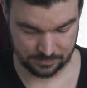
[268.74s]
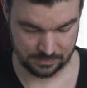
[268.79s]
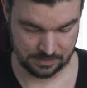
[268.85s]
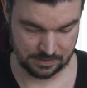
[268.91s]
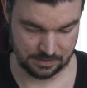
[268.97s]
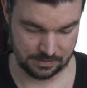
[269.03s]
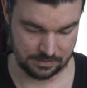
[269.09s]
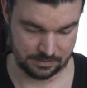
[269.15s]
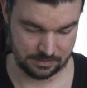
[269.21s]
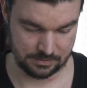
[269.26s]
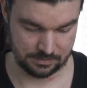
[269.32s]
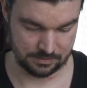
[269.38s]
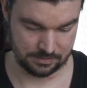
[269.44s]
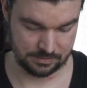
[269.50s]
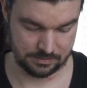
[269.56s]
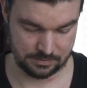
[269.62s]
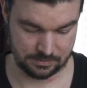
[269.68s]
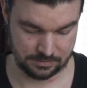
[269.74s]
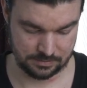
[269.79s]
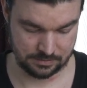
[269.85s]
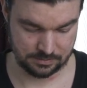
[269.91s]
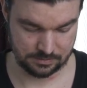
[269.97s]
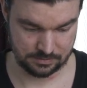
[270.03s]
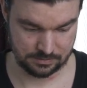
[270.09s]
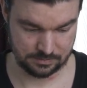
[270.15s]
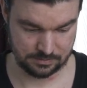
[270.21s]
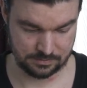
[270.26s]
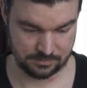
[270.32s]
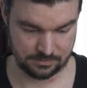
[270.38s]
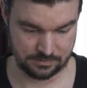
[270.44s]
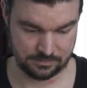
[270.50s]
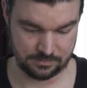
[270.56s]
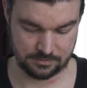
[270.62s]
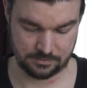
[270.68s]
And
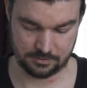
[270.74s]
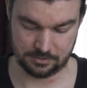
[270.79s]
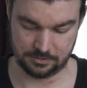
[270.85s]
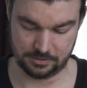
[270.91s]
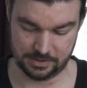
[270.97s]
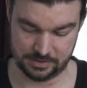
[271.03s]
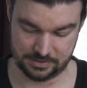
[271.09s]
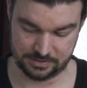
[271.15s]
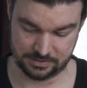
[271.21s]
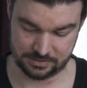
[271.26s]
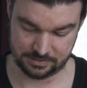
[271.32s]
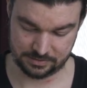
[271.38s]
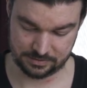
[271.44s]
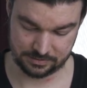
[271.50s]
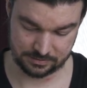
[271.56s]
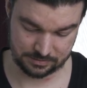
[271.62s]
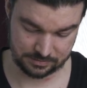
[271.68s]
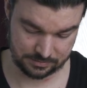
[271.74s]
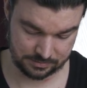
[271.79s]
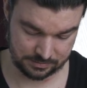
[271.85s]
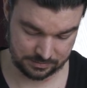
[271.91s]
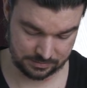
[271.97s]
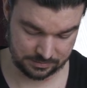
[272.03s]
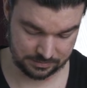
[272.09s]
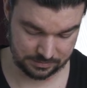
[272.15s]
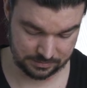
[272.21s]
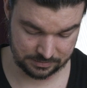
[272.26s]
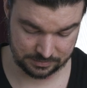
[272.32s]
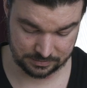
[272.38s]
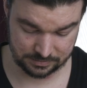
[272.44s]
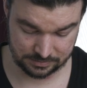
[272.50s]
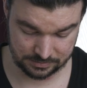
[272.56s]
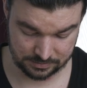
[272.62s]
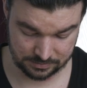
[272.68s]
for the rest, it's
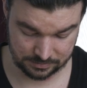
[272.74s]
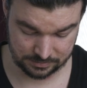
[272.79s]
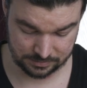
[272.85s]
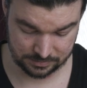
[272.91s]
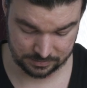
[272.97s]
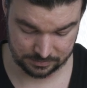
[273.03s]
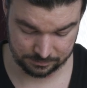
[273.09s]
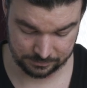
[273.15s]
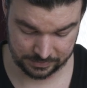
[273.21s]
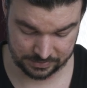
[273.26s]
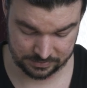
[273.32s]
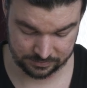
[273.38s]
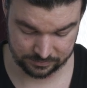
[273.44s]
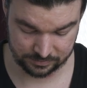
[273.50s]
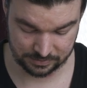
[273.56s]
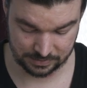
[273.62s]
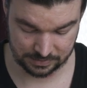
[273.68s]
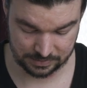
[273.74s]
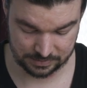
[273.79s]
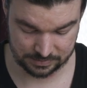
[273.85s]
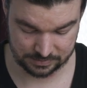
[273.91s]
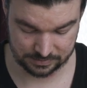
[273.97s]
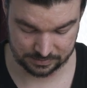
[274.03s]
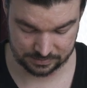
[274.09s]
a piece of glass.